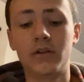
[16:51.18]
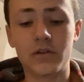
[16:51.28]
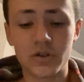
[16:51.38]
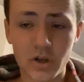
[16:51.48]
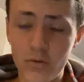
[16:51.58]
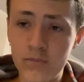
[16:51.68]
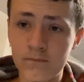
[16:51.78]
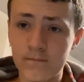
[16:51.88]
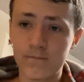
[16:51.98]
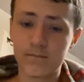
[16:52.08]
So,
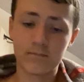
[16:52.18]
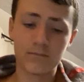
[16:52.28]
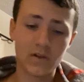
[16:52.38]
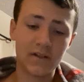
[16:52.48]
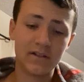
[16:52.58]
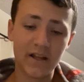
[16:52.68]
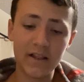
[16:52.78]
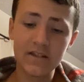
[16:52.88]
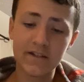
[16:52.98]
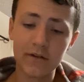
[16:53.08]

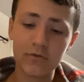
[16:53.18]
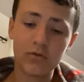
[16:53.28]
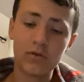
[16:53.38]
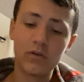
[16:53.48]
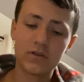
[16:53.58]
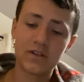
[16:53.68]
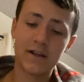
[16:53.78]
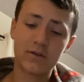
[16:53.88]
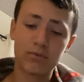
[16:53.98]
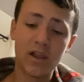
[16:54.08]
daily schedule
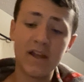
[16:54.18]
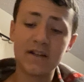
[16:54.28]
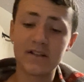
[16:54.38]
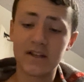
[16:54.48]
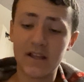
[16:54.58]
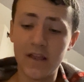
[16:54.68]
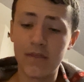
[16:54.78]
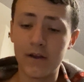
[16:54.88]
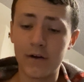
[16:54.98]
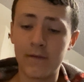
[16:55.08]
/ plan to get
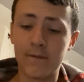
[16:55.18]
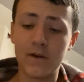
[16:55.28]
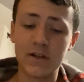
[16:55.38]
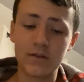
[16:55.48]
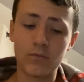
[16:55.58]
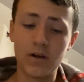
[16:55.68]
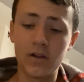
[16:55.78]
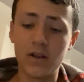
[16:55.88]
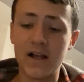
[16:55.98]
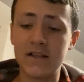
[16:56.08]
there, as
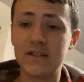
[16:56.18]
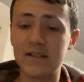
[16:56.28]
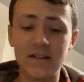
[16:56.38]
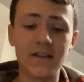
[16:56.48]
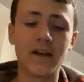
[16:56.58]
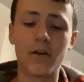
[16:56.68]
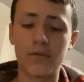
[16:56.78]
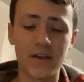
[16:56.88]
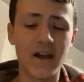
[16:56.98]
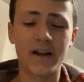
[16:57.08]
well as eating
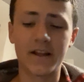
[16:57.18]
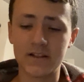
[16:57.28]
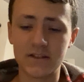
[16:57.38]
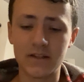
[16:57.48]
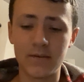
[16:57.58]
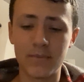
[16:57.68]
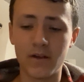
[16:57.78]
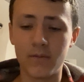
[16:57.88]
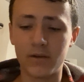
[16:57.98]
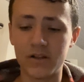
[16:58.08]
healthy, adequate sleep,
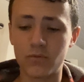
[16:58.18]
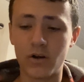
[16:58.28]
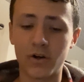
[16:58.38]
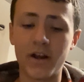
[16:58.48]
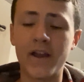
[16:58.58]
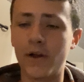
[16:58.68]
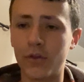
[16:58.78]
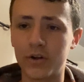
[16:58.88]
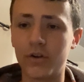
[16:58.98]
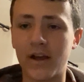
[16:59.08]
plus water, and
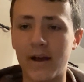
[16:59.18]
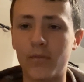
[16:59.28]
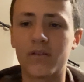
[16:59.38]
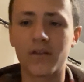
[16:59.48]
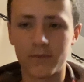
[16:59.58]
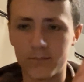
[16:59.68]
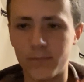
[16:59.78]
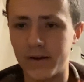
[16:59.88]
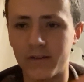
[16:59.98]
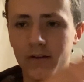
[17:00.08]
other good habits like
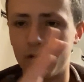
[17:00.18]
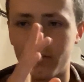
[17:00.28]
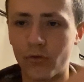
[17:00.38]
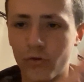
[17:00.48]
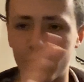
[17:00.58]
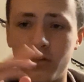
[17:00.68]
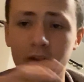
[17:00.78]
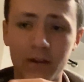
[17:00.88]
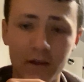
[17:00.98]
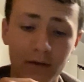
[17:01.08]
meditating,
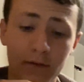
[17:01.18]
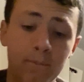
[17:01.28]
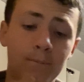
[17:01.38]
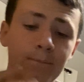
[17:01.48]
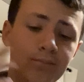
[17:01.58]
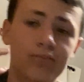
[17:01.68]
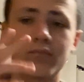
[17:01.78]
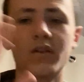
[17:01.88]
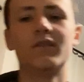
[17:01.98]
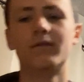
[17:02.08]
journaling, and
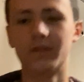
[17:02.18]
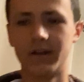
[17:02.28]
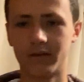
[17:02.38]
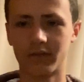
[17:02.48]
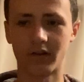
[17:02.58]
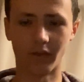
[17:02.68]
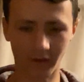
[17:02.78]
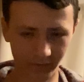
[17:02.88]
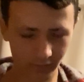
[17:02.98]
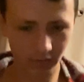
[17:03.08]
getting
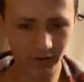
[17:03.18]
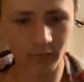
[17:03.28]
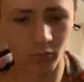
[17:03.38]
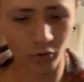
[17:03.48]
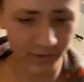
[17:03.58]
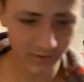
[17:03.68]
sunlight in the morning,